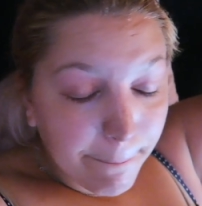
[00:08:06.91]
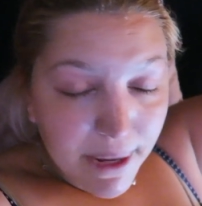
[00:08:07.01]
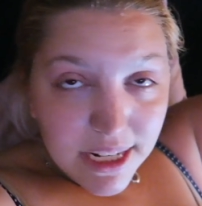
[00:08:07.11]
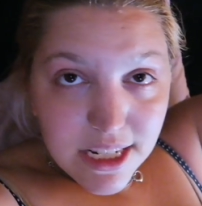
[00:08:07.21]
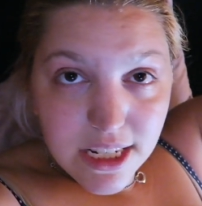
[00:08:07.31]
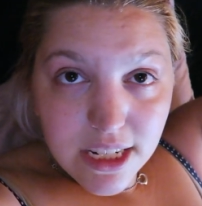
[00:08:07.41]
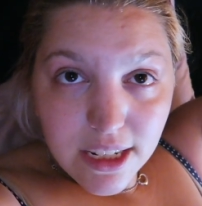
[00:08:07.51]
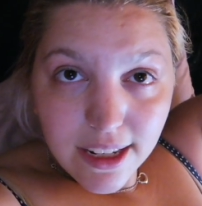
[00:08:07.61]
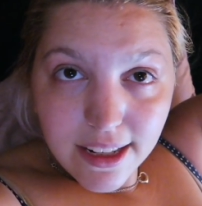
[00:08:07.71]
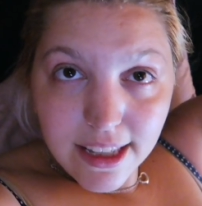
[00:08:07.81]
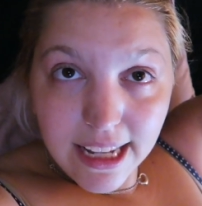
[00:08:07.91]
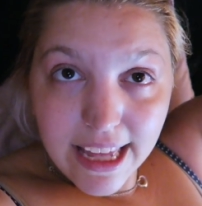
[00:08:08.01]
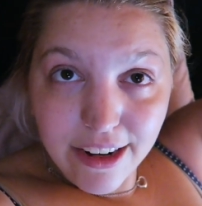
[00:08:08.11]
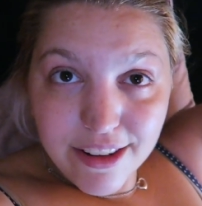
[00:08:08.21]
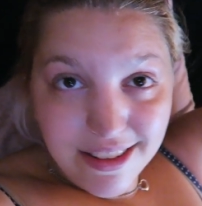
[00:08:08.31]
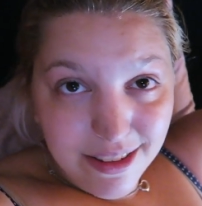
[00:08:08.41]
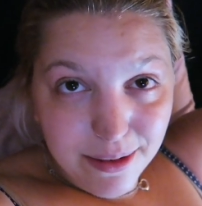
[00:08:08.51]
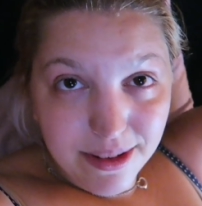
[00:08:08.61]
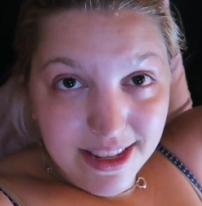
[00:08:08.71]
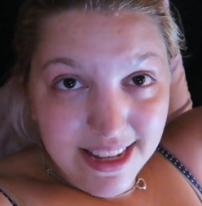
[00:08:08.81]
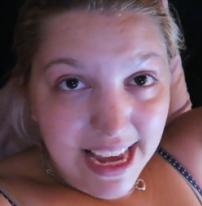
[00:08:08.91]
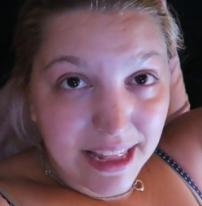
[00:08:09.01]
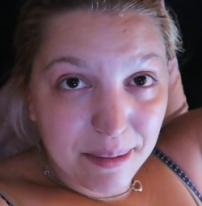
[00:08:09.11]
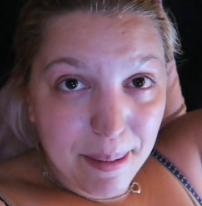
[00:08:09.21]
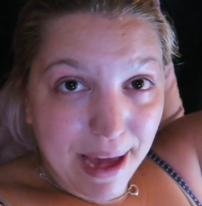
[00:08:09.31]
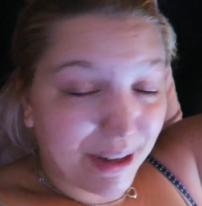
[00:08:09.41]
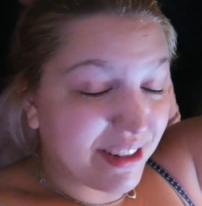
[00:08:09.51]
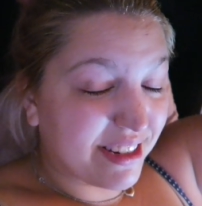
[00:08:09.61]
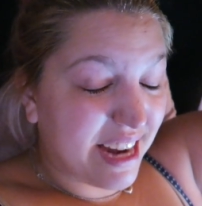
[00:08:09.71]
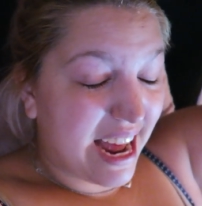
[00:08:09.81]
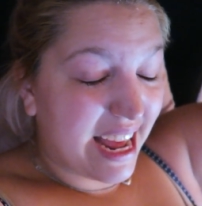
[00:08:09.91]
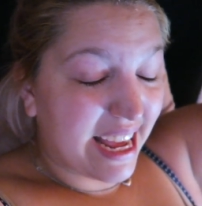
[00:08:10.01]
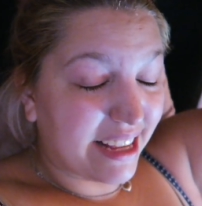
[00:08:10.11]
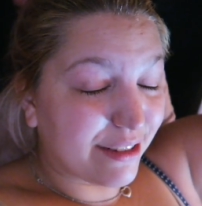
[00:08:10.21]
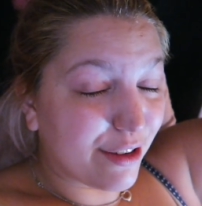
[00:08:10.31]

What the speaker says: But the light on this is saying that my battery is dying.